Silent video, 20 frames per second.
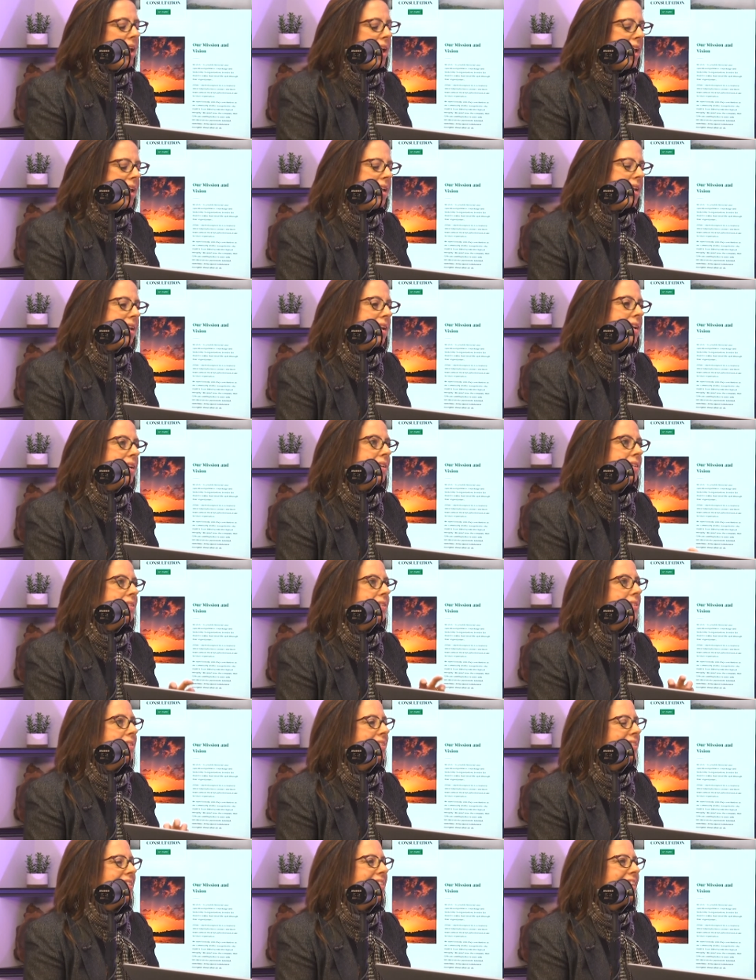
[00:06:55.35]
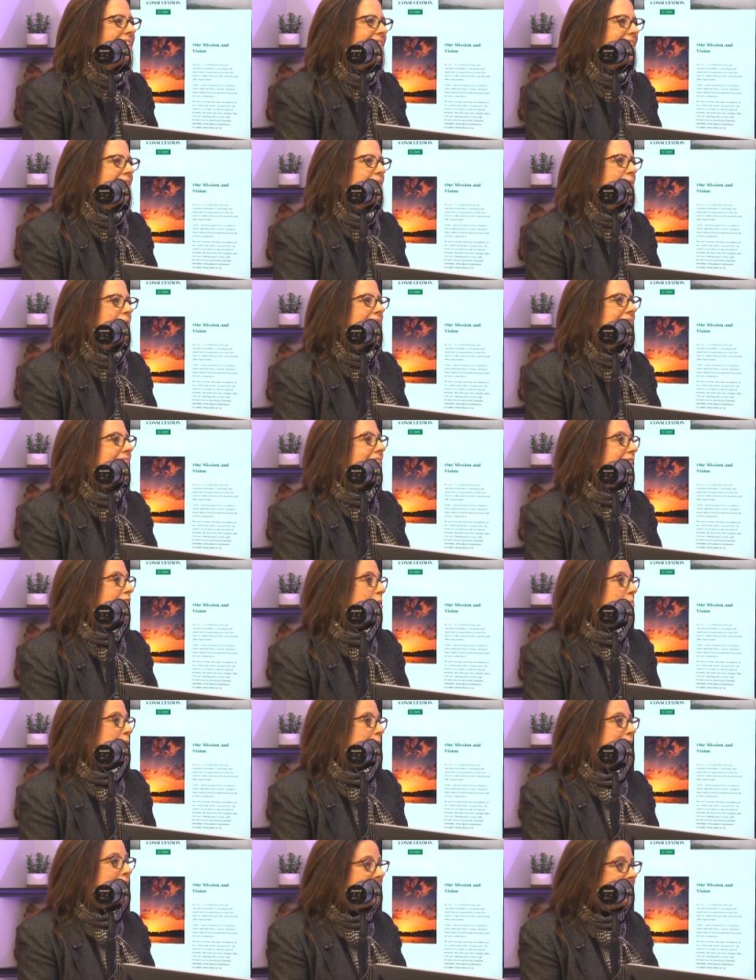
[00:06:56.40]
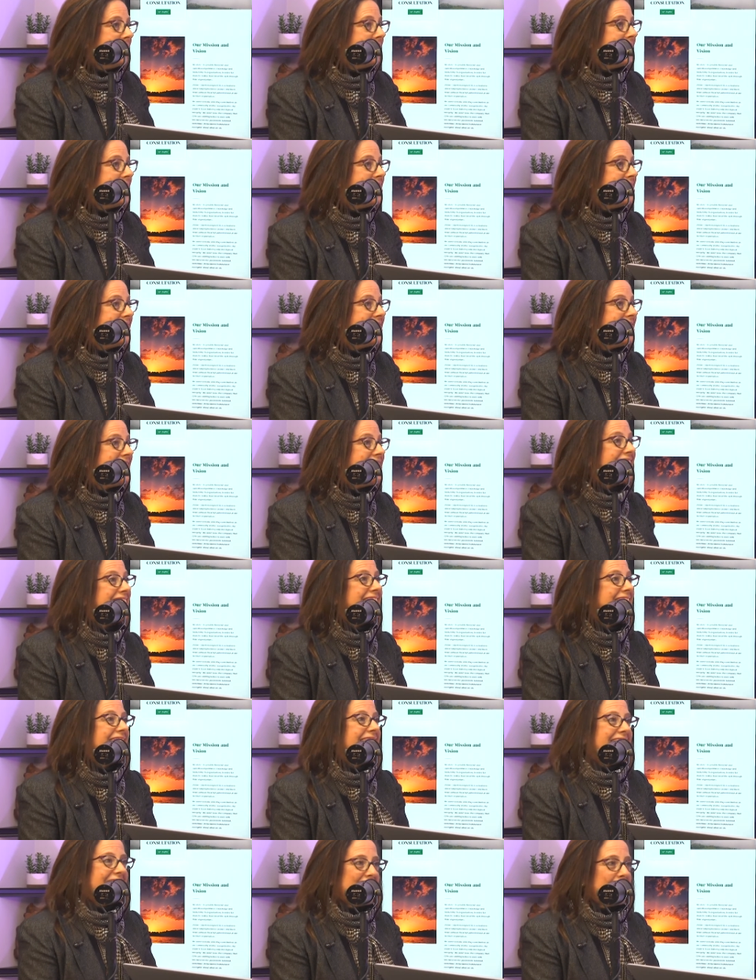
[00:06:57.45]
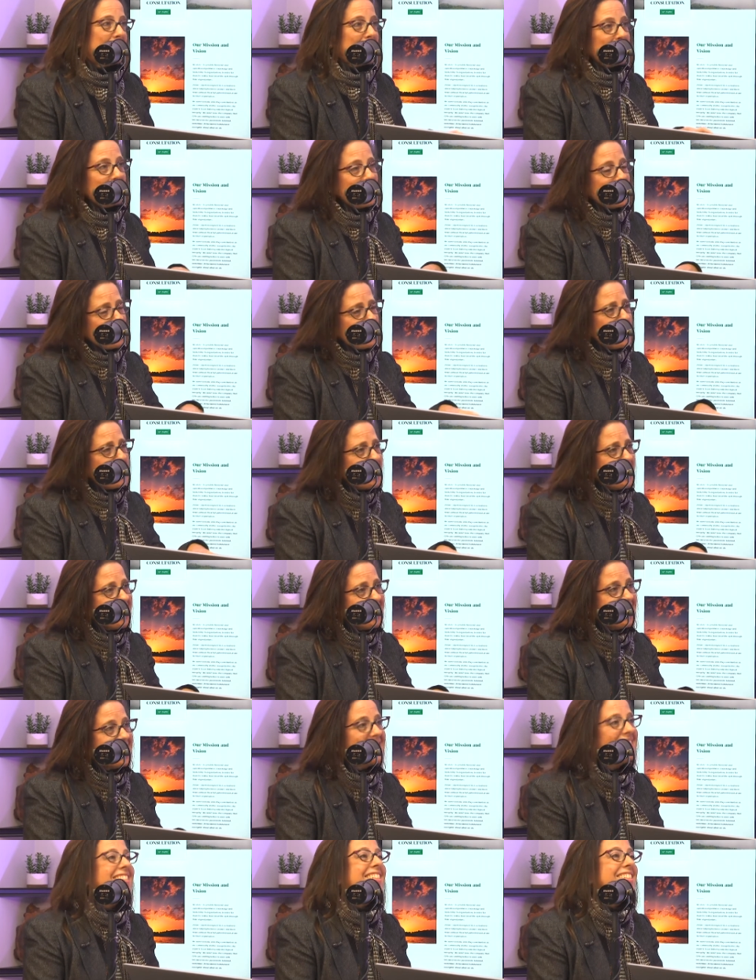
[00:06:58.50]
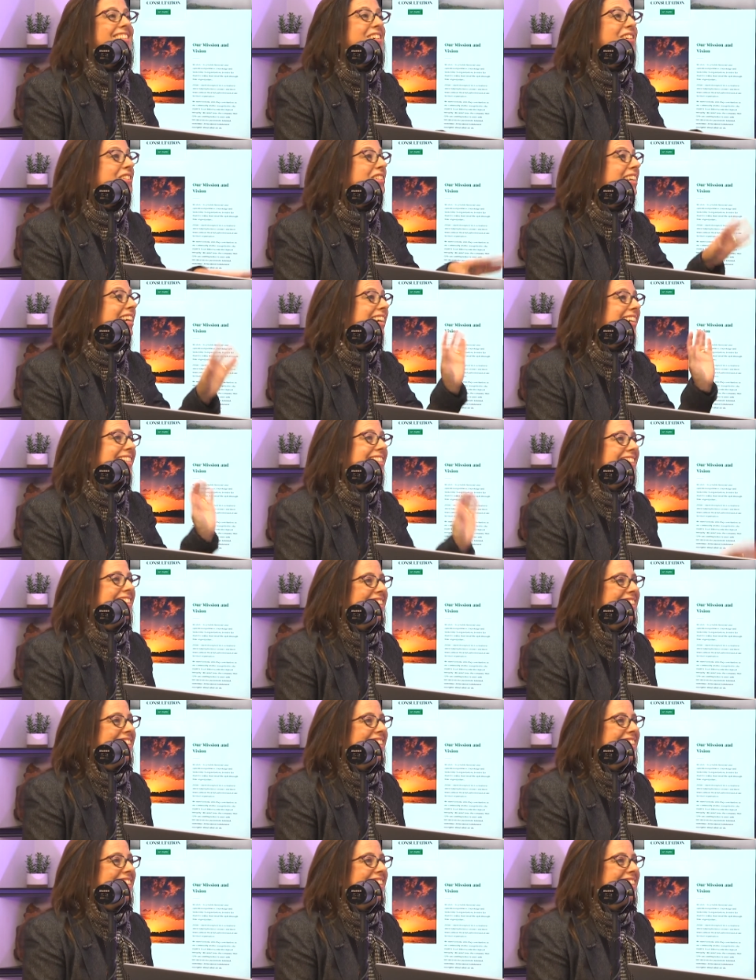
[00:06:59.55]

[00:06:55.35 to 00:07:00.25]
And um, we had a couple kids, Cameron and Victoria. And so, yeah.